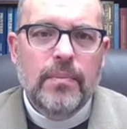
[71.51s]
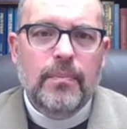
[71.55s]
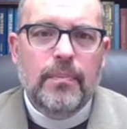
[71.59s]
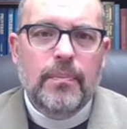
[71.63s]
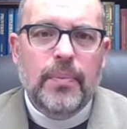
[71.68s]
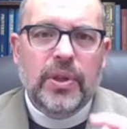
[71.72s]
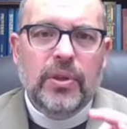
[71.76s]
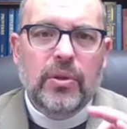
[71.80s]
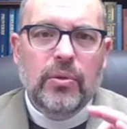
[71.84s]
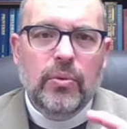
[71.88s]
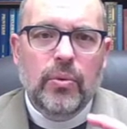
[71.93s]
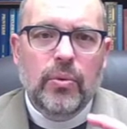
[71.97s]

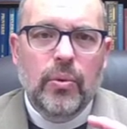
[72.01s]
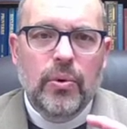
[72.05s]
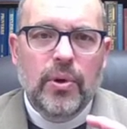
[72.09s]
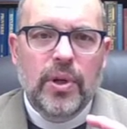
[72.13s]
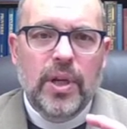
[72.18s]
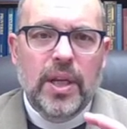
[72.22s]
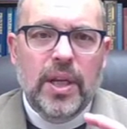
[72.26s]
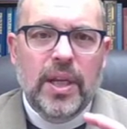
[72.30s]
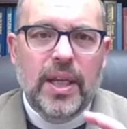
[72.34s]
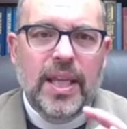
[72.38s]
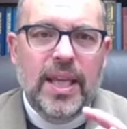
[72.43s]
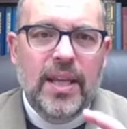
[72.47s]
But the
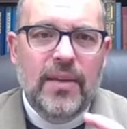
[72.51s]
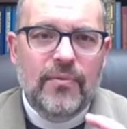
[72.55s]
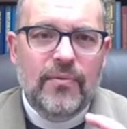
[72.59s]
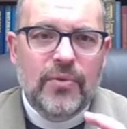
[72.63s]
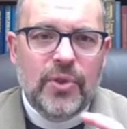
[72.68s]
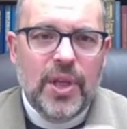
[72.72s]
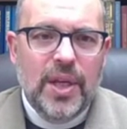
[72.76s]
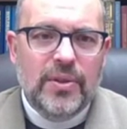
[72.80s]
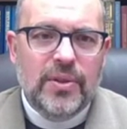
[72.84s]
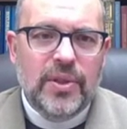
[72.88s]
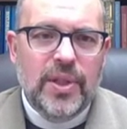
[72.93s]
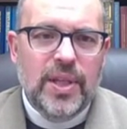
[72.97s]
Lord
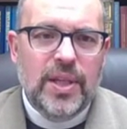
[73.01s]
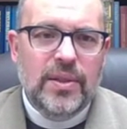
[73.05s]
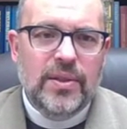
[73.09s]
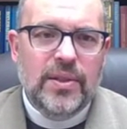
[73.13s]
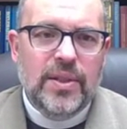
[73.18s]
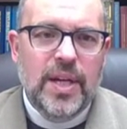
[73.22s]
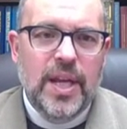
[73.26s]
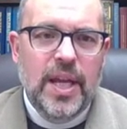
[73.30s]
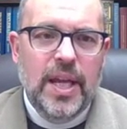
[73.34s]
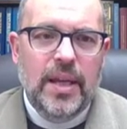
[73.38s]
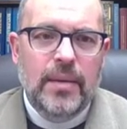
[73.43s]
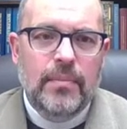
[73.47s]
gives us his
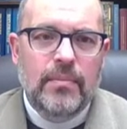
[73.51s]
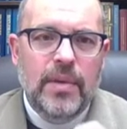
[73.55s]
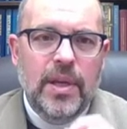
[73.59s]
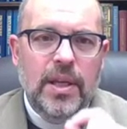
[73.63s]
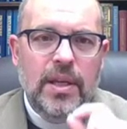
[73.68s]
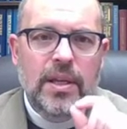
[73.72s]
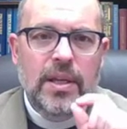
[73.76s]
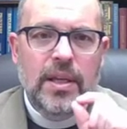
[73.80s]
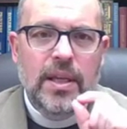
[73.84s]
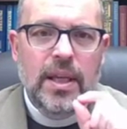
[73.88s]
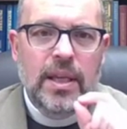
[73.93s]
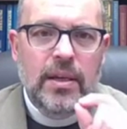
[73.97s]
name
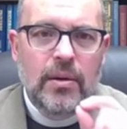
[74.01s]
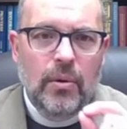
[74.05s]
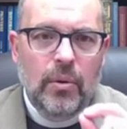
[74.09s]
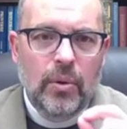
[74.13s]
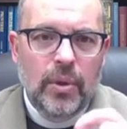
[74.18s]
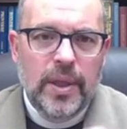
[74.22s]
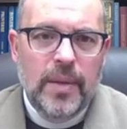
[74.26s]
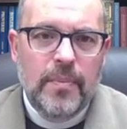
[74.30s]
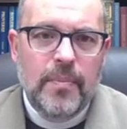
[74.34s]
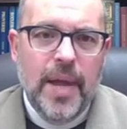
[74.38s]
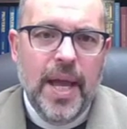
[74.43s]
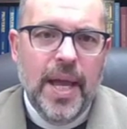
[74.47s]
in
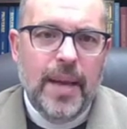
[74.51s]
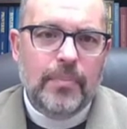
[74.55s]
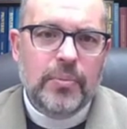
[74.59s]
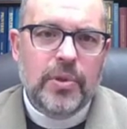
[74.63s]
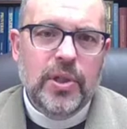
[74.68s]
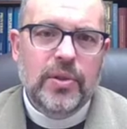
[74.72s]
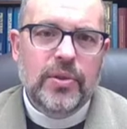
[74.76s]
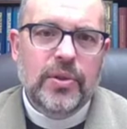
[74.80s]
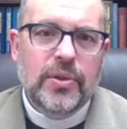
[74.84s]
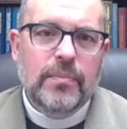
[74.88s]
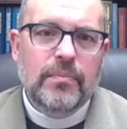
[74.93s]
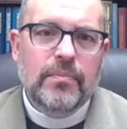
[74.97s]
holy
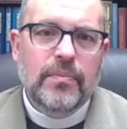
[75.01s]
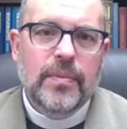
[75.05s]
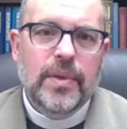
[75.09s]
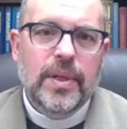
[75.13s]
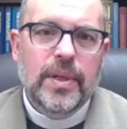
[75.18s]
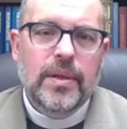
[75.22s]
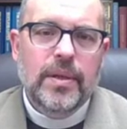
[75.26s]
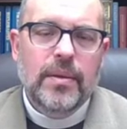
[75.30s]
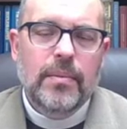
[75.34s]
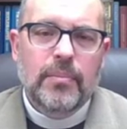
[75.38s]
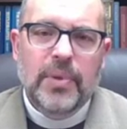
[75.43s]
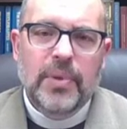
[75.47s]
baptism.
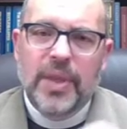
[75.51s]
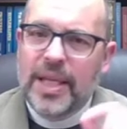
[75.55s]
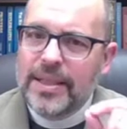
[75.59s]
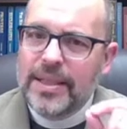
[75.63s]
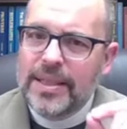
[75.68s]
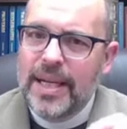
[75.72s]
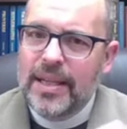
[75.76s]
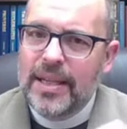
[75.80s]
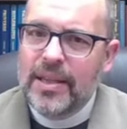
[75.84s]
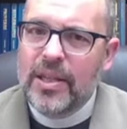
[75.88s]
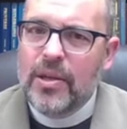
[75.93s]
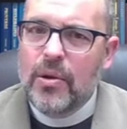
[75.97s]
But that's
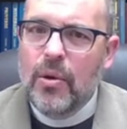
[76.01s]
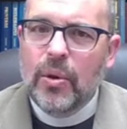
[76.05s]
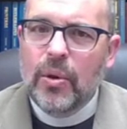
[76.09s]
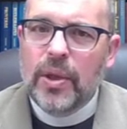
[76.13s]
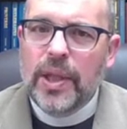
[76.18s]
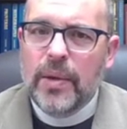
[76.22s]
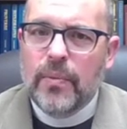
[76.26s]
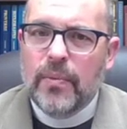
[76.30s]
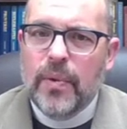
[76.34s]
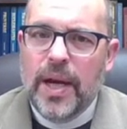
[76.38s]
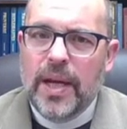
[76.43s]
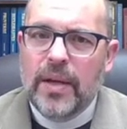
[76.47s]
not the
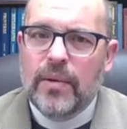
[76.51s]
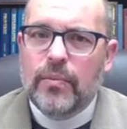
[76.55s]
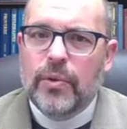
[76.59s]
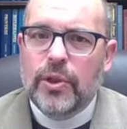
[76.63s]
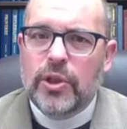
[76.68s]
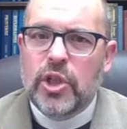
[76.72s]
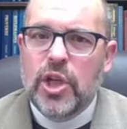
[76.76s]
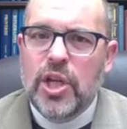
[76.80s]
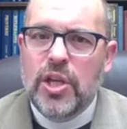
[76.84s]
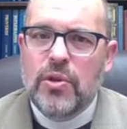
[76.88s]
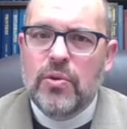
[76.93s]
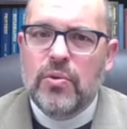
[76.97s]
only way in
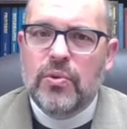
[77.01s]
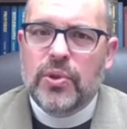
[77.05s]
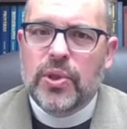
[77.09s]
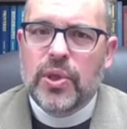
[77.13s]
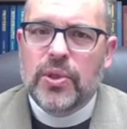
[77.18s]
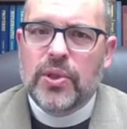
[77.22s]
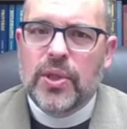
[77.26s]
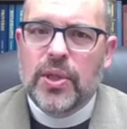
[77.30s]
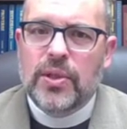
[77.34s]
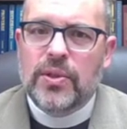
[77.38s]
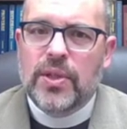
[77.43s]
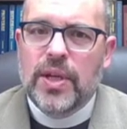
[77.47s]
which he
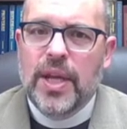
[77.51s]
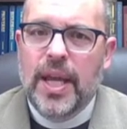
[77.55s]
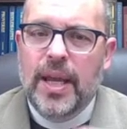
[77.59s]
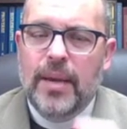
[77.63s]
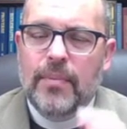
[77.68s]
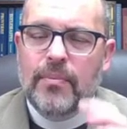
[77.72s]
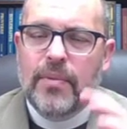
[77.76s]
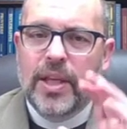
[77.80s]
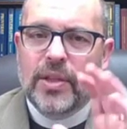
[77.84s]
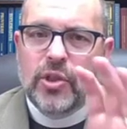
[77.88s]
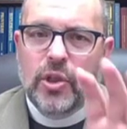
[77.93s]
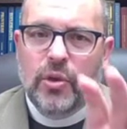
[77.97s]
uses his
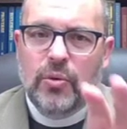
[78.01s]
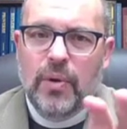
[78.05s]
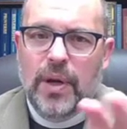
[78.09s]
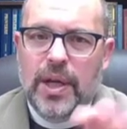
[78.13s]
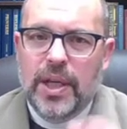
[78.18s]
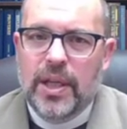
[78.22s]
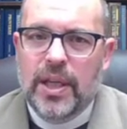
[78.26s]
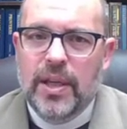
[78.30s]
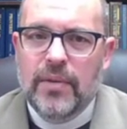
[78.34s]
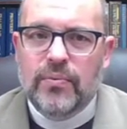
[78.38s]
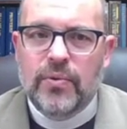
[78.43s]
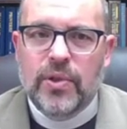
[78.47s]
name. That's a
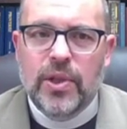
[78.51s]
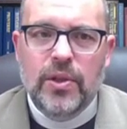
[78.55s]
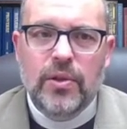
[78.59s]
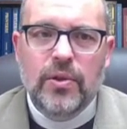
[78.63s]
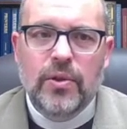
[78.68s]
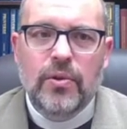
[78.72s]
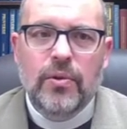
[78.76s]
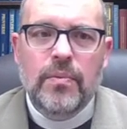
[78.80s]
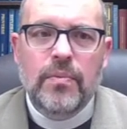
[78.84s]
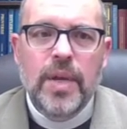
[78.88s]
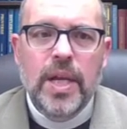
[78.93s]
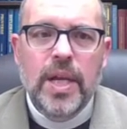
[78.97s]
great gift to
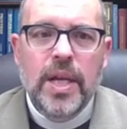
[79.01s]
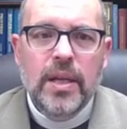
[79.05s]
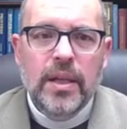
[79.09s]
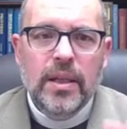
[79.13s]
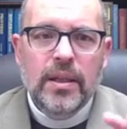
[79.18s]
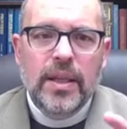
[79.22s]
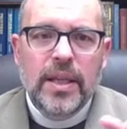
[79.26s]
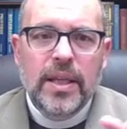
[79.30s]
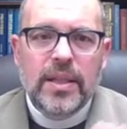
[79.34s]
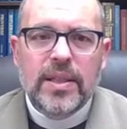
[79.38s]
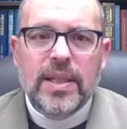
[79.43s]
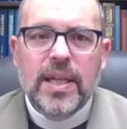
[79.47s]
you.
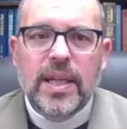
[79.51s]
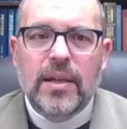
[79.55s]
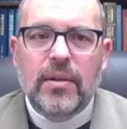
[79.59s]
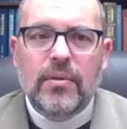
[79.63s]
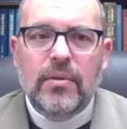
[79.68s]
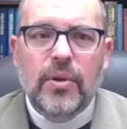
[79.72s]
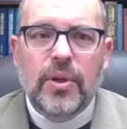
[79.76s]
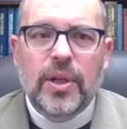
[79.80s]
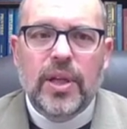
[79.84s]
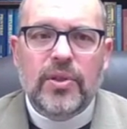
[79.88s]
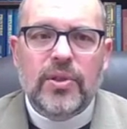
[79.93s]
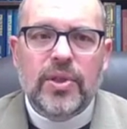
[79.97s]
Let's take a
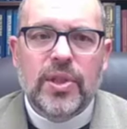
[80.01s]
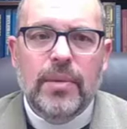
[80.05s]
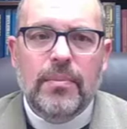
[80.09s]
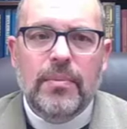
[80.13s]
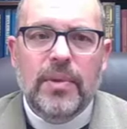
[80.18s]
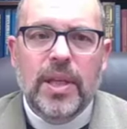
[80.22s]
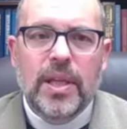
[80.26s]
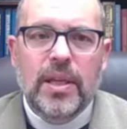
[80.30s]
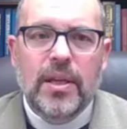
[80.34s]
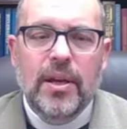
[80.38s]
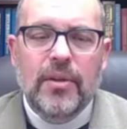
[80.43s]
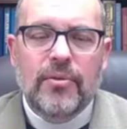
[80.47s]
look at some
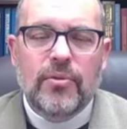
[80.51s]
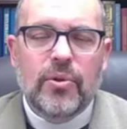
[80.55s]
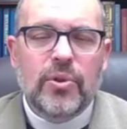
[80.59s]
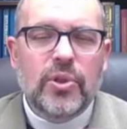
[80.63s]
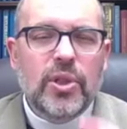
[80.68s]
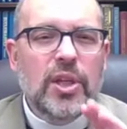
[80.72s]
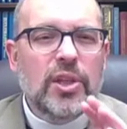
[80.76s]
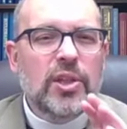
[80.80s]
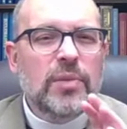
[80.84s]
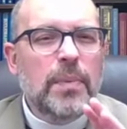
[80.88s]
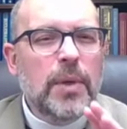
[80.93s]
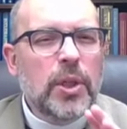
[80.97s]
of the
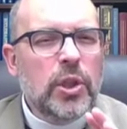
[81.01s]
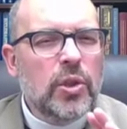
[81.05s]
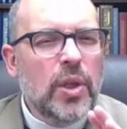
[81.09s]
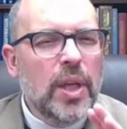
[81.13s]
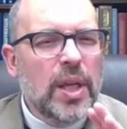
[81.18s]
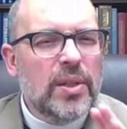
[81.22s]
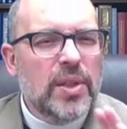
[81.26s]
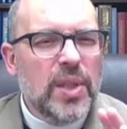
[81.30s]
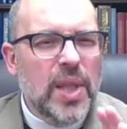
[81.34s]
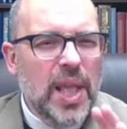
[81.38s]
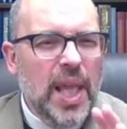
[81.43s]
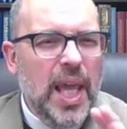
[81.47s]
others,
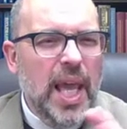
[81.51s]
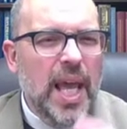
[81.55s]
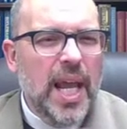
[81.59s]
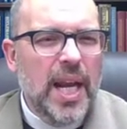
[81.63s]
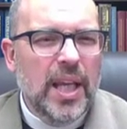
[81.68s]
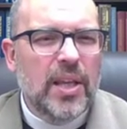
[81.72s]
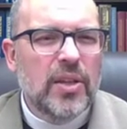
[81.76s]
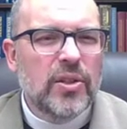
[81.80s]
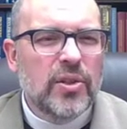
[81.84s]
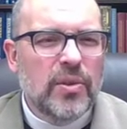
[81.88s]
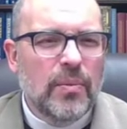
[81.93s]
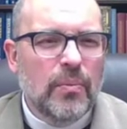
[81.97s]
especially as the
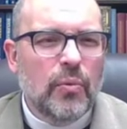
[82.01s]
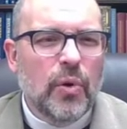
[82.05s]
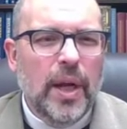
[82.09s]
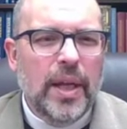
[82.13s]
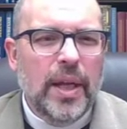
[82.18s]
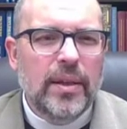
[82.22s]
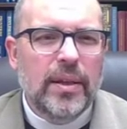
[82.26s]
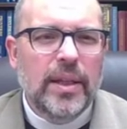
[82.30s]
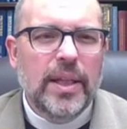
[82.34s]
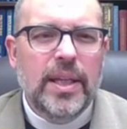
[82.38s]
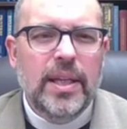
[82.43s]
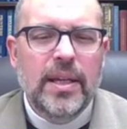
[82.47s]
Catechism
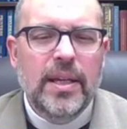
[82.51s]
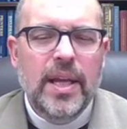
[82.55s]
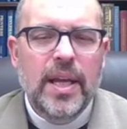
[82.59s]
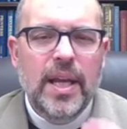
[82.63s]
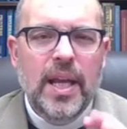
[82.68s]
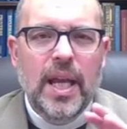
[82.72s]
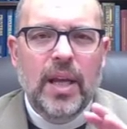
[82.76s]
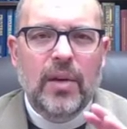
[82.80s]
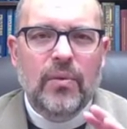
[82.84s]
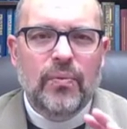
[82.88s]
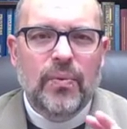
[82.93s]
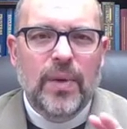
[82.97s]
rightly
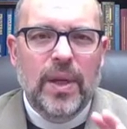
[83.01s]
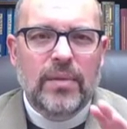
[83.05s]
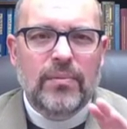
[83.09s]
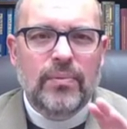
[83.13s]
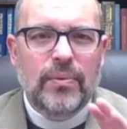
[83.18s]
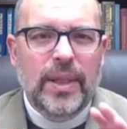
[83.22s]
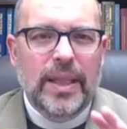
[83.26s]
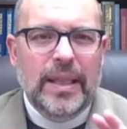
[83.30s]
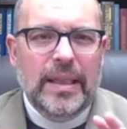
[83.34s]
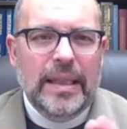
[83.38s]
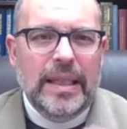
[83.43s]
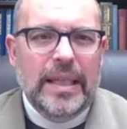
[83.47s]
and
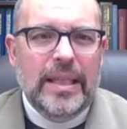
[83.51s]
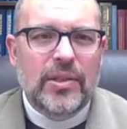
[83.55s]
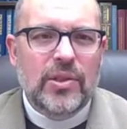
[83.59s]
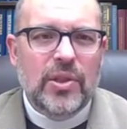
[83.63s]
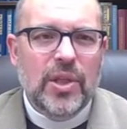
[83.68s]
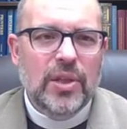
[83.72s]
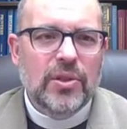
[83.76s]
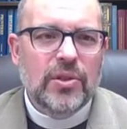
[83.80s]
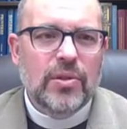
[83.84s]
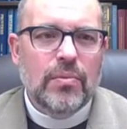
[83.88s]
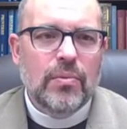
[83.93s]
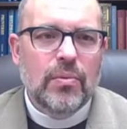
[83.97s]
faithfully leads
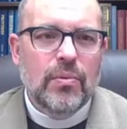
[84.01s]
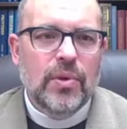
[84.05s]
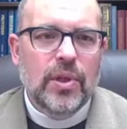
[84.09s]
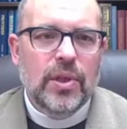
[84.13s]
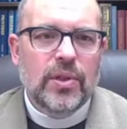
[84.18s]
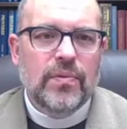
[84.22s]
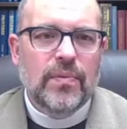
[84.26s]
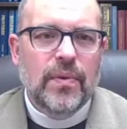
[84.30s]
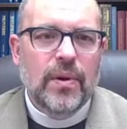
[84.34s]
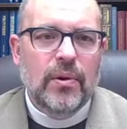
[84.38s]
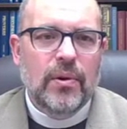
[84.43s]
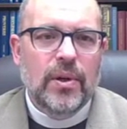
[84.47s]
us through
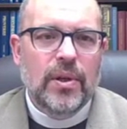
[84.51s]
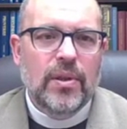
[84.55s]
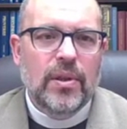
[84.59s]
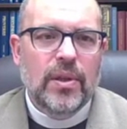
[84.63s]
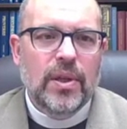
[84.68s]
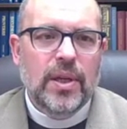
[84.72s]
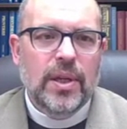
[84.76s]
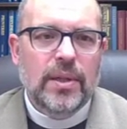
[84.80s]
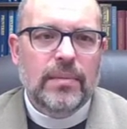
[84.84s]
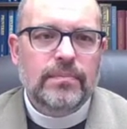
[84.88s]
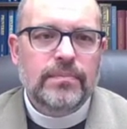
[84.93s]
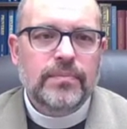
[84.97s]
this very
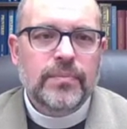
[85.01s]
thing.